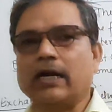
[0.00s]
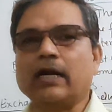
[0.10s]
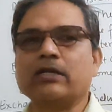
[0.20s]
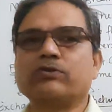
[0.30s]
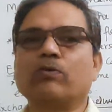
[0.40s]
and
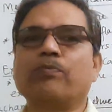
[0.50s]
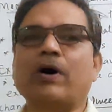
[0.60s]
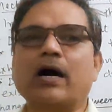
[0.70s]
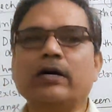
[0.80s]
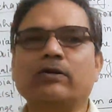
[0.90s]
also
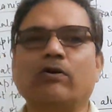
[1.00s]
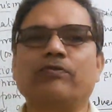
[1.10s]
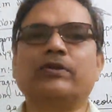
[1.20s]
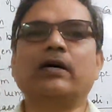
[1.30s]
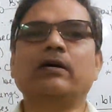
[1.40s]
part
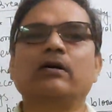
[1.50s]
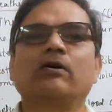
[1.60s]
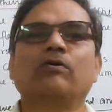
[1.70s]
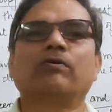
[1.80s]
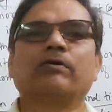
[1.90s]
of
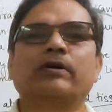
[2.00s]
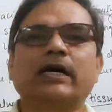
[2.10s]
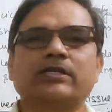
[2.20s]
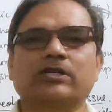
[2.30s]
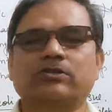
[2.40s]
the
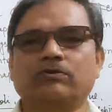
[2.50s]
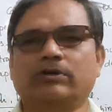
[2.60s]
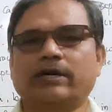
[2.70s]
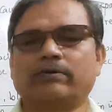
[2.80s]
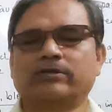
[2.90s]
digestive tract